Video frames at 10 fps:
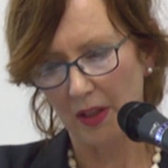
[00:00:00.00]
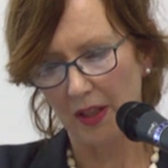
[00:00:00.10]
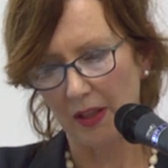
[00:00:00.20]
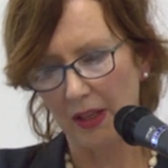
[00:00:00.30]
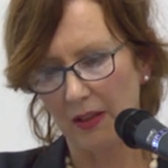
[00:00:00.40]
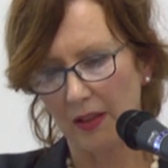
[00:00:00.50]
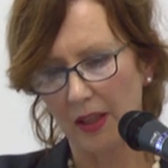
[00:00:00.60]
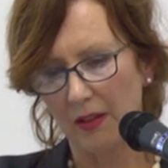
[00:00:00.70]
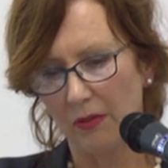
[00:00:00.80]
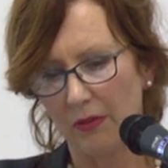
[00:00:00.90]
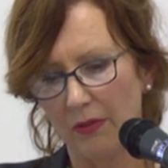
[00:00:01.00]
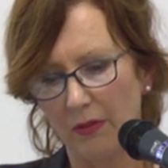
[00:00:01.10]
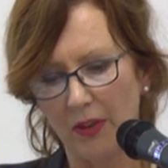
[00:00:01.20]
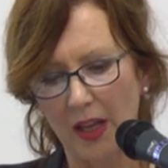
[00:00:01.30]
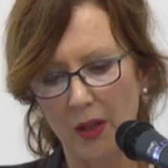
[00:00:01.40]
the
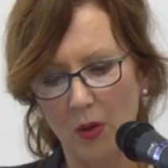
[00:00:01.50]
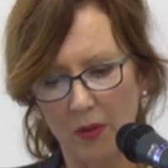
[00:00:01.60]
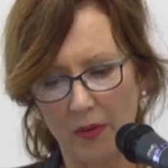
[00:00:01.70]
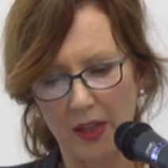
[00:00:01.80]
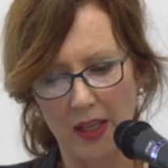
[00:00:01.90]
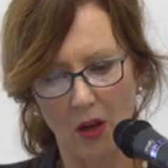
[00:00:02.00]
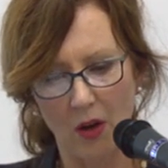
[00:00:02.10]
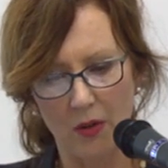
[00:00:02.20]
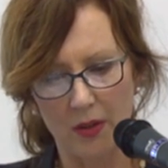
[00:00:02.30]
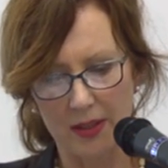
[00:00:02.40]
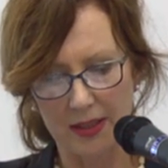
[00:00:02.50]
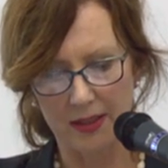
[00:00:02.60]
value of the owner's